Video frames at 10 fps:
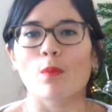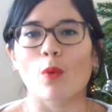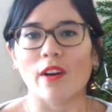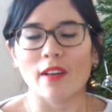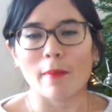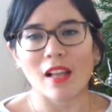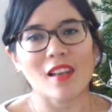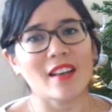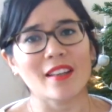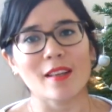worry about
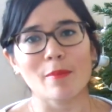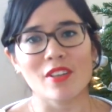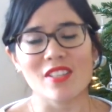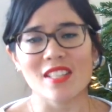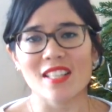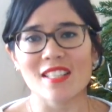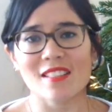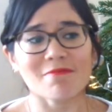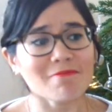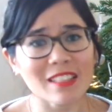learning it because it is
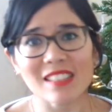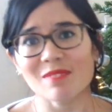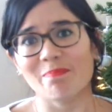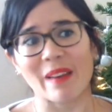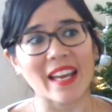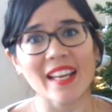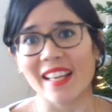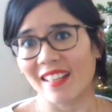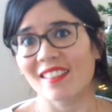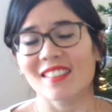a real
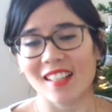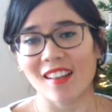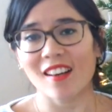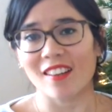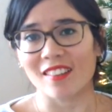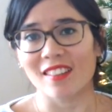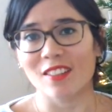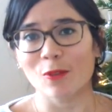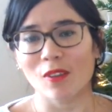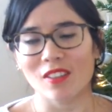pain to learn,
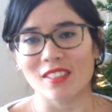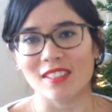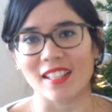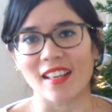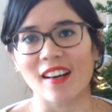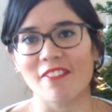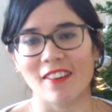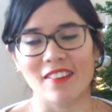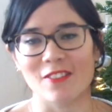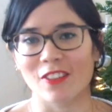in all honesty. I
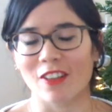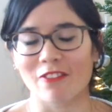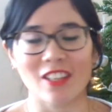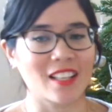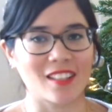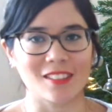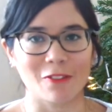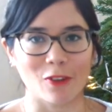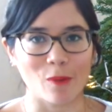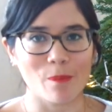found this video really hard to
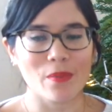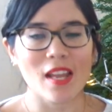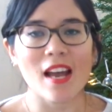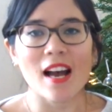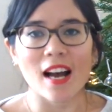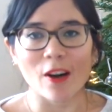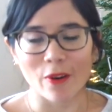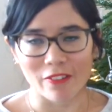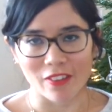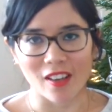film.
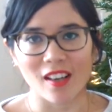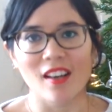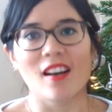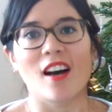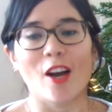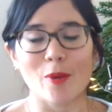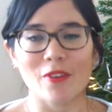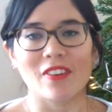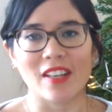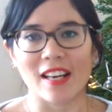However, I hope
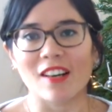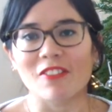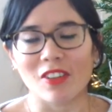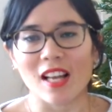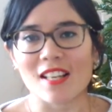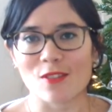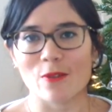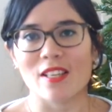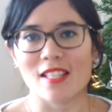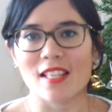you found it helpful. As
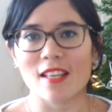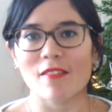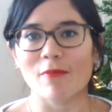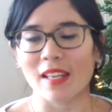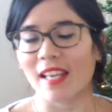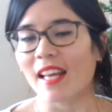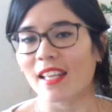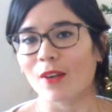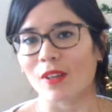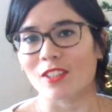always, leave me
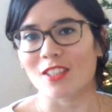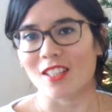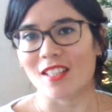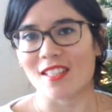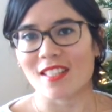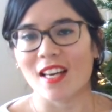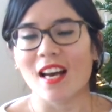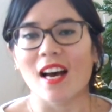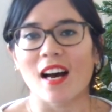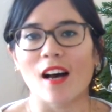any questions.
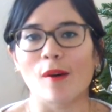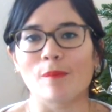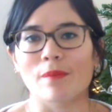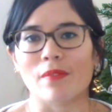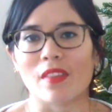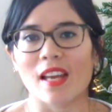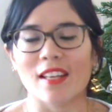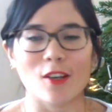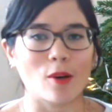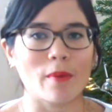Um,
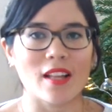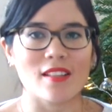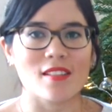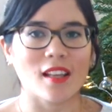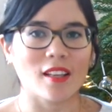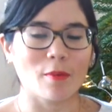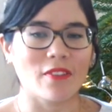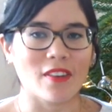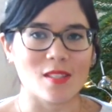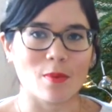any comments, like my
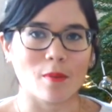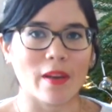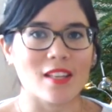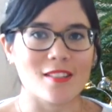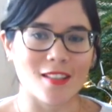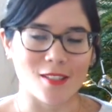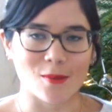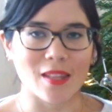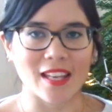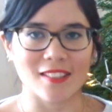Facebook page,
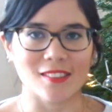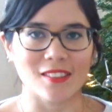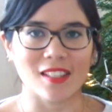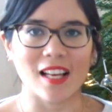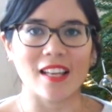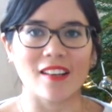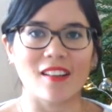Science with Hazel, and